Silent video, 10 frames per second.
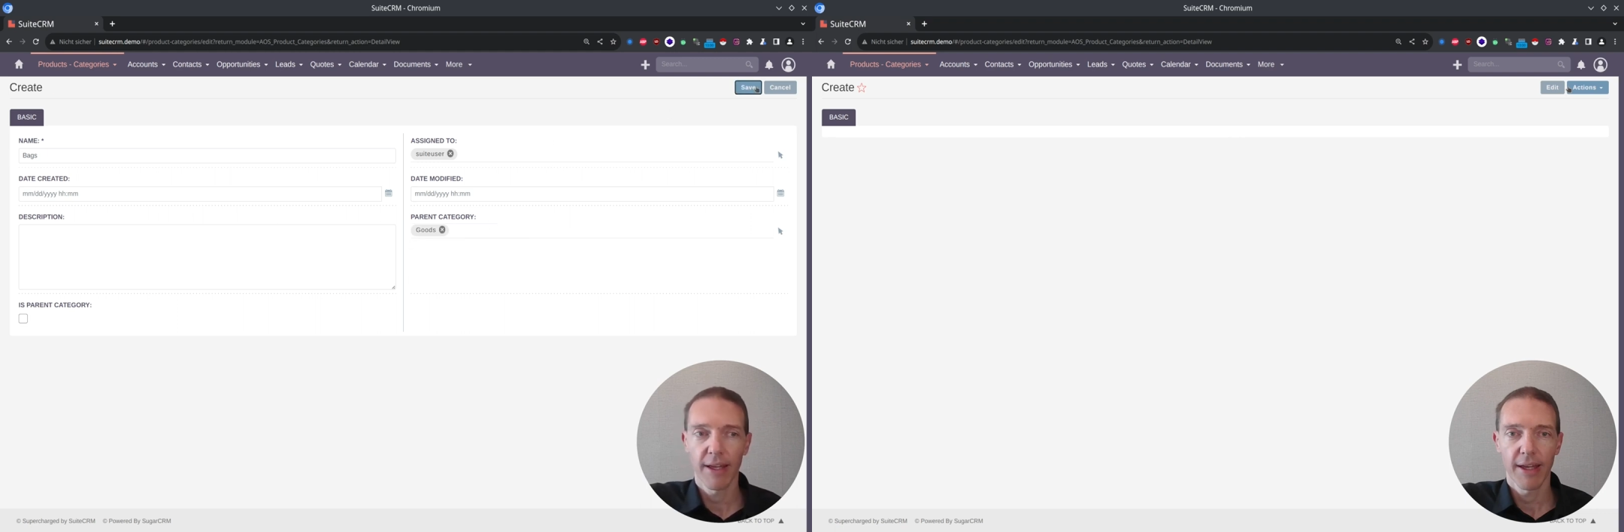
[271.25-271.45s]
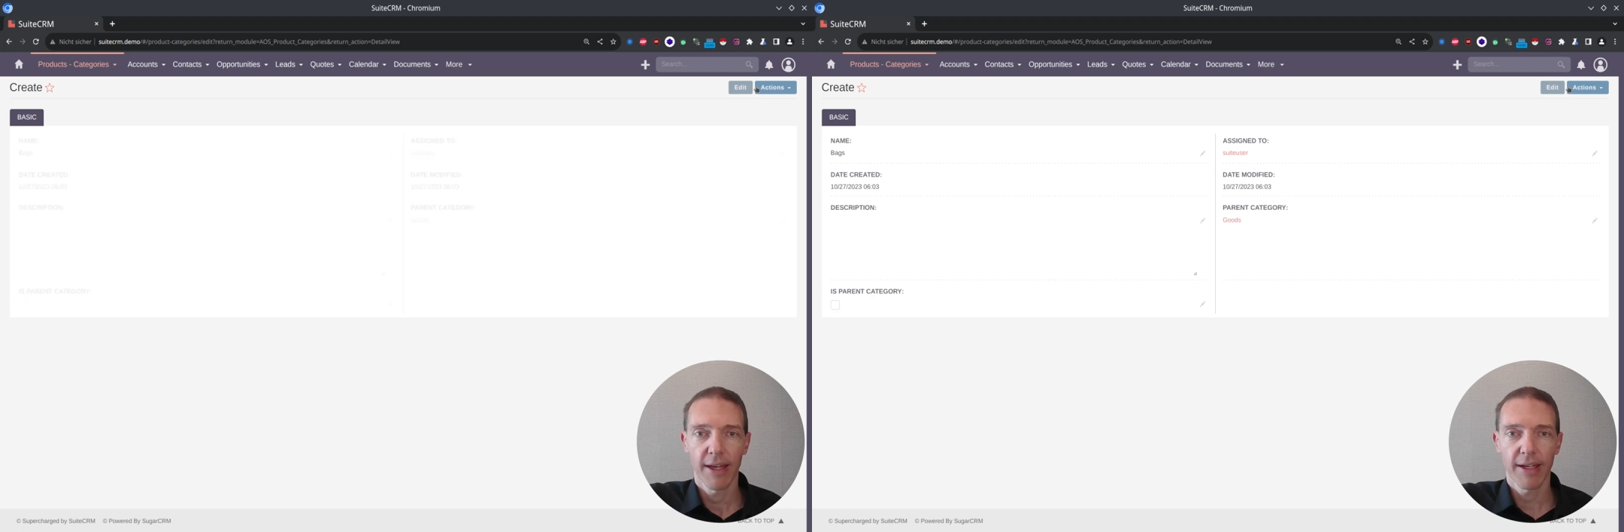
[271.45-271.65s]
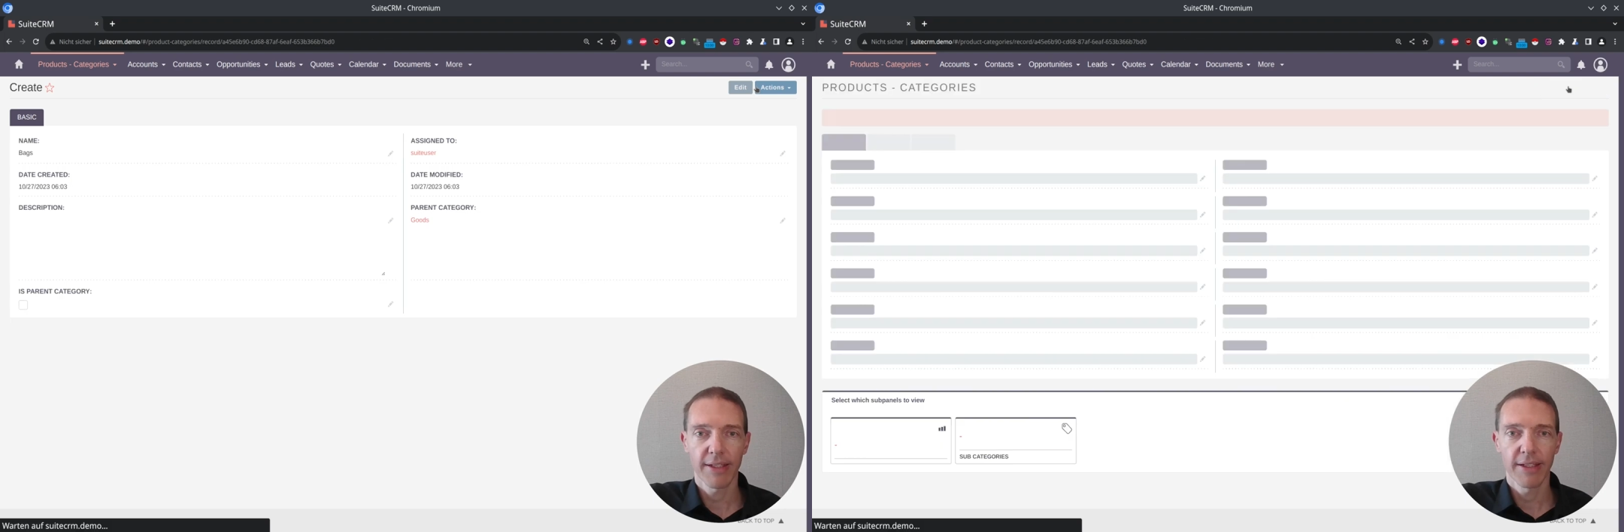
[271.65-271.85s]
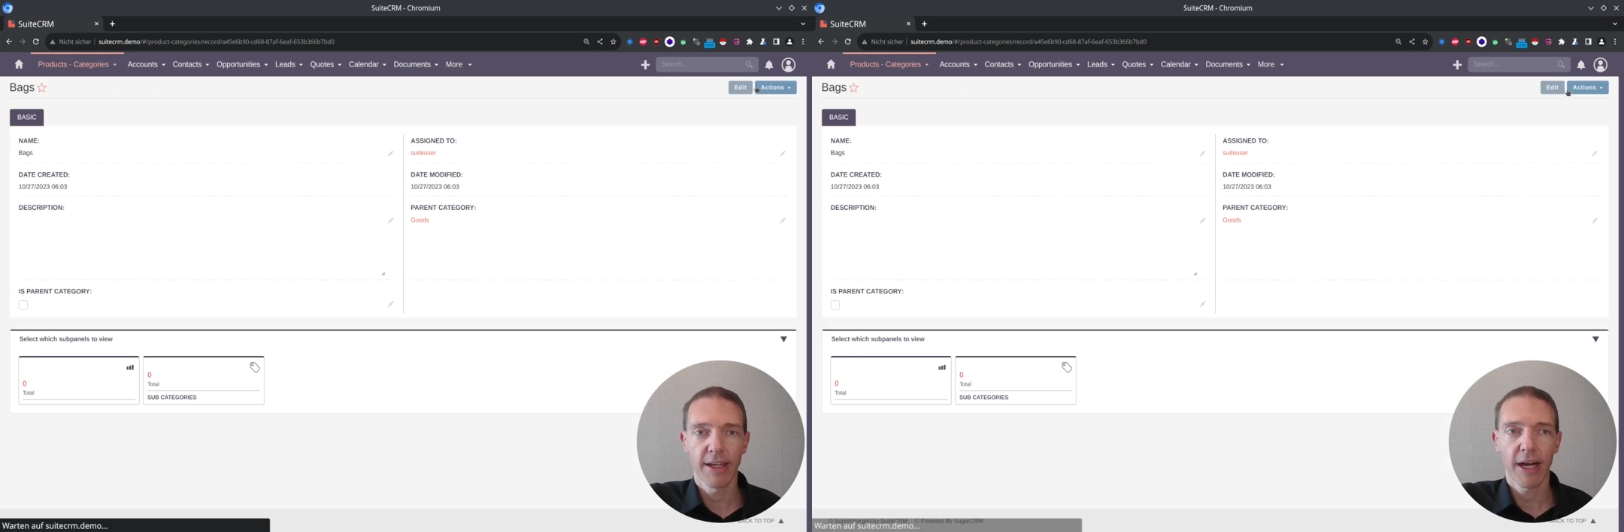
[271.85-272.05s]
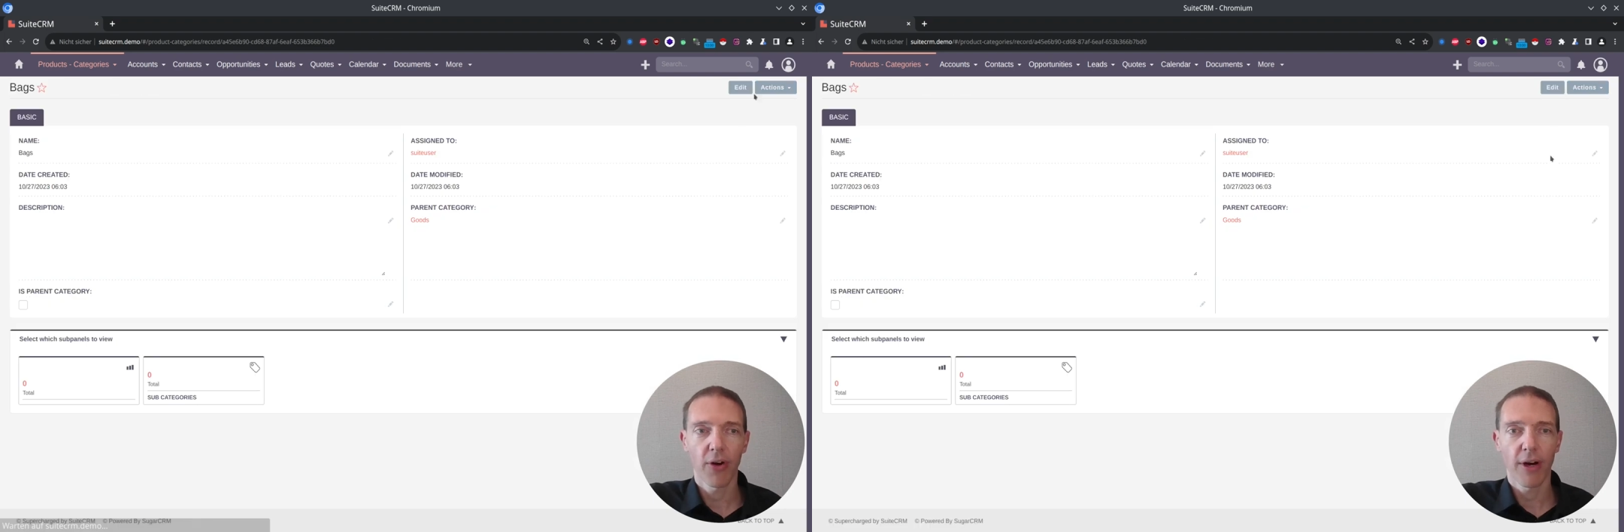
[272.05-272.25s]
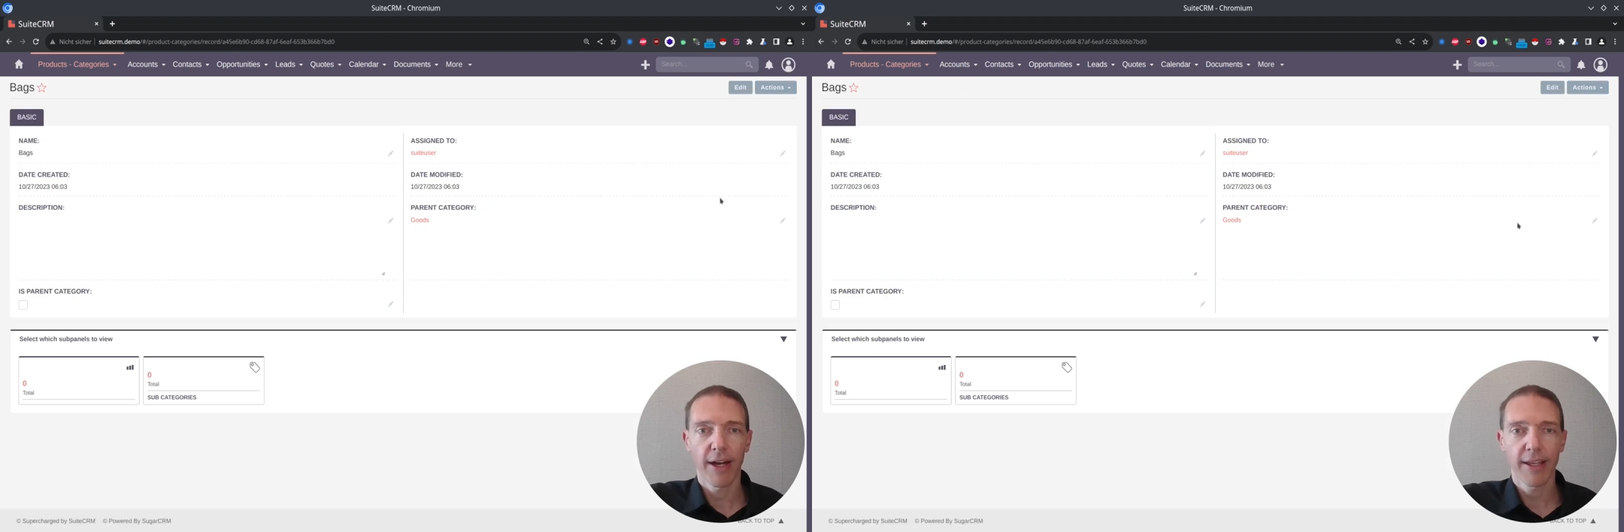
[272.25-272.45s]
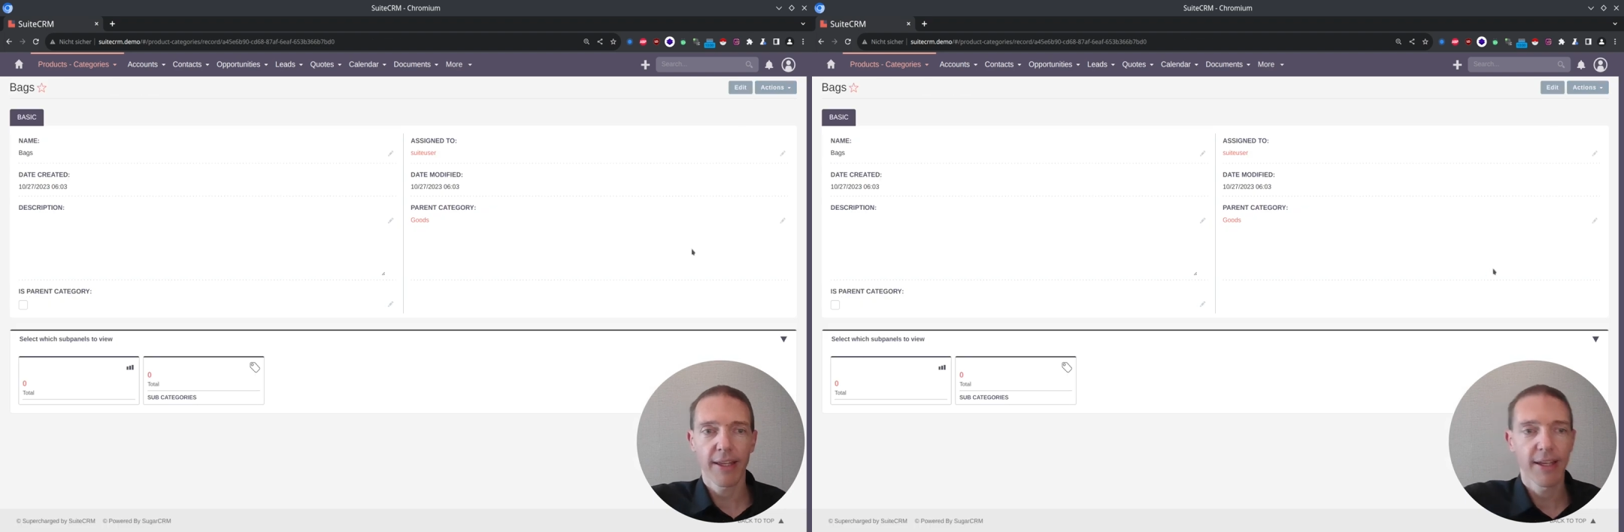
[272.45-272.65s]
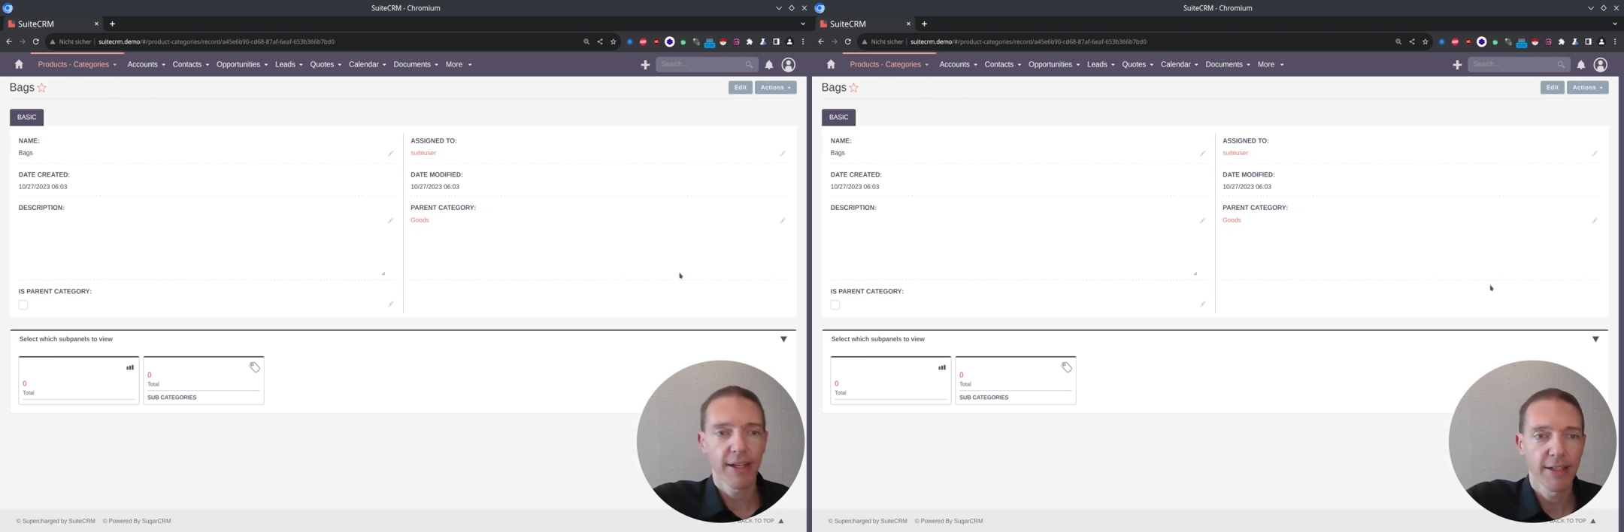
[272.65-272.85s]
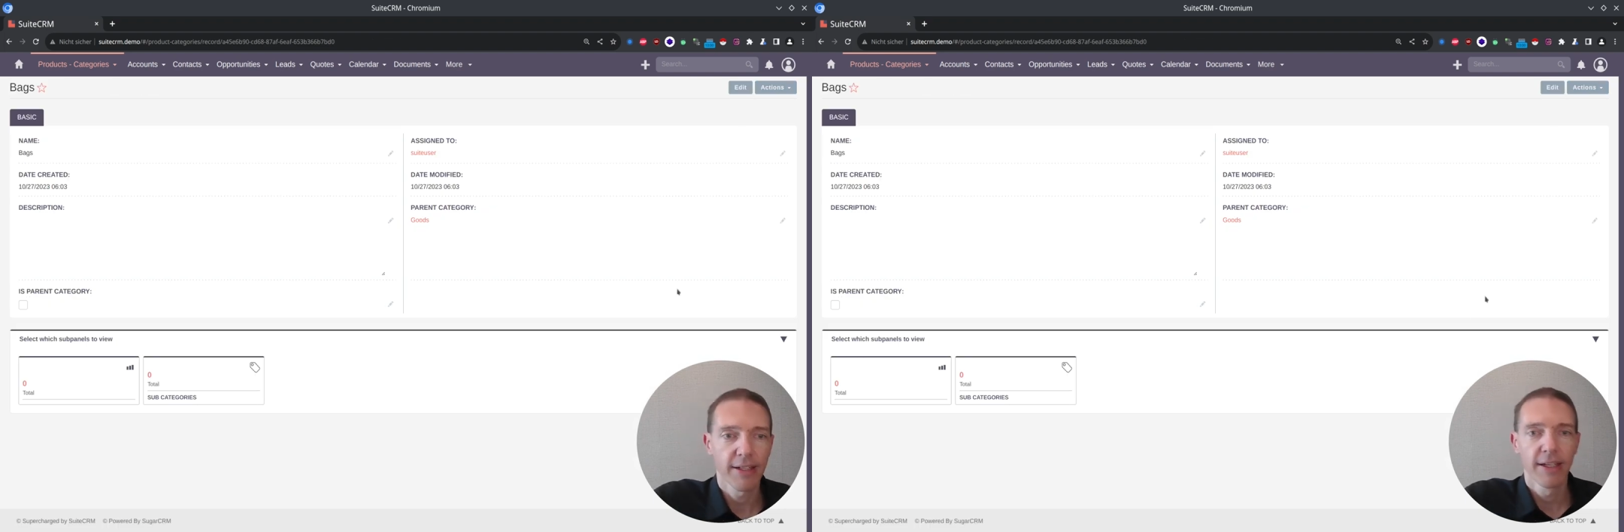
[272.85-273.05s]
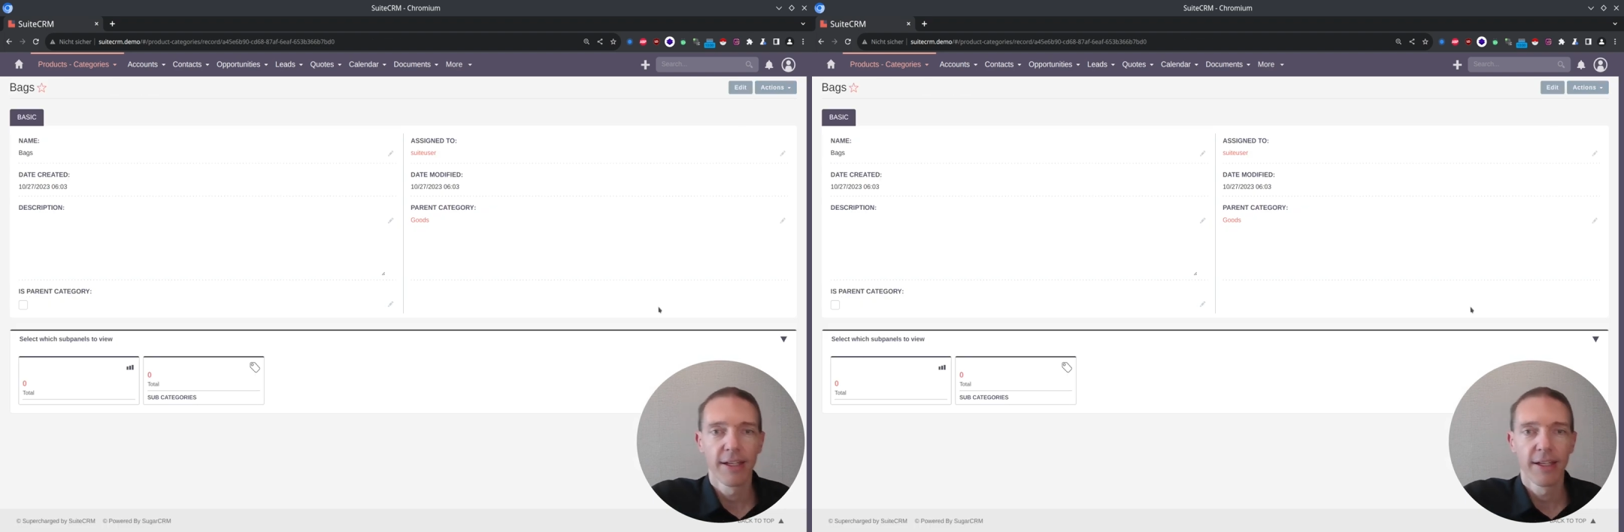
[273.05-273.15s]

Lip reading: And now I can